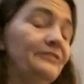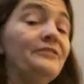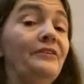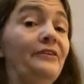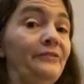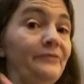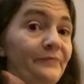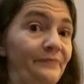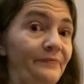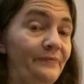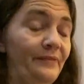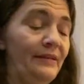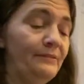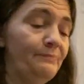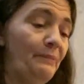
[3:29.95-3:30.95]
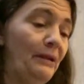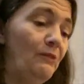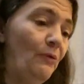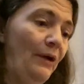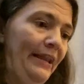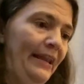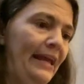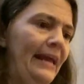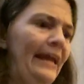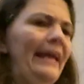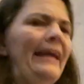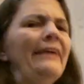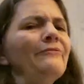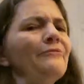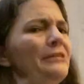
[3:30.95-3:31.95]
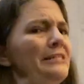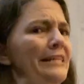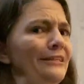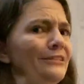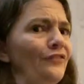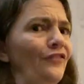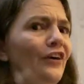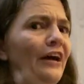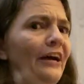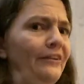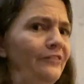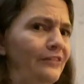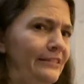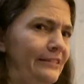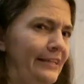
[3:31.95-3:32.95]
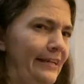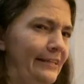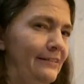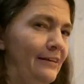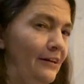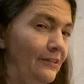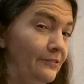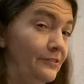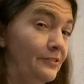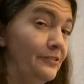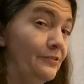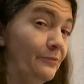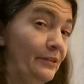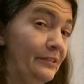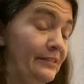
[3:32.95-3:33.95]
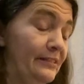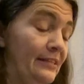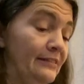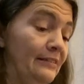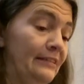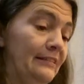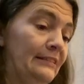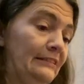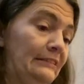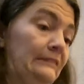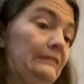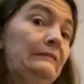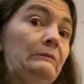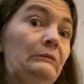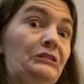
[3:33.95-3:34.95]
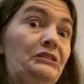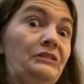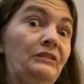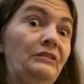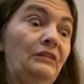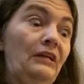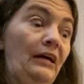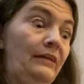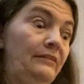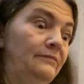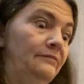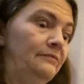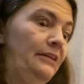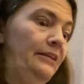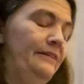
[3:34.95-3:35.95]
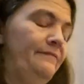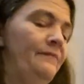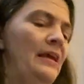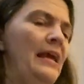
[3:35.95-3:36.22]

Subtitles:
So it's big win. It retails for $110 is what it says on here, which is a lot, right?